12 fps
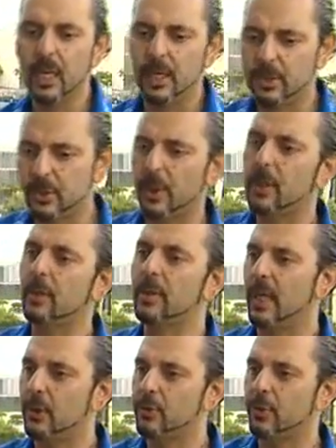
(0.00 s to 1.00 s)
historical,
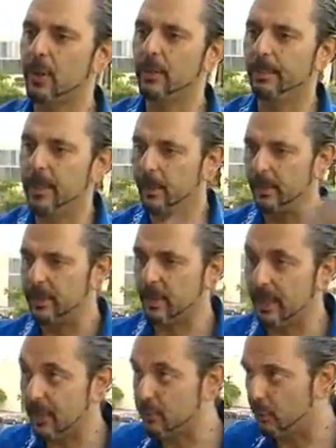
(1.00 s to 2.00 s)
cultural,
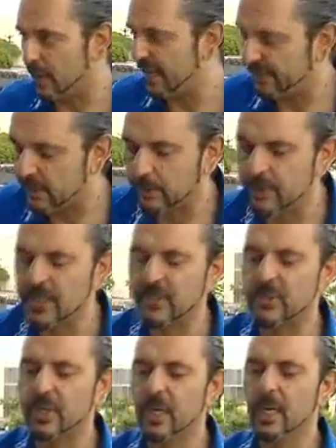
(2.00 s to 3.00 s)
intellectual, ethical
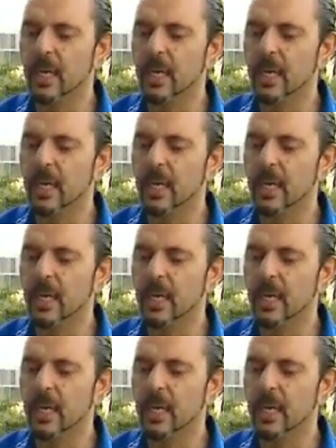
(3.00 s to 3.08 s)
reasons,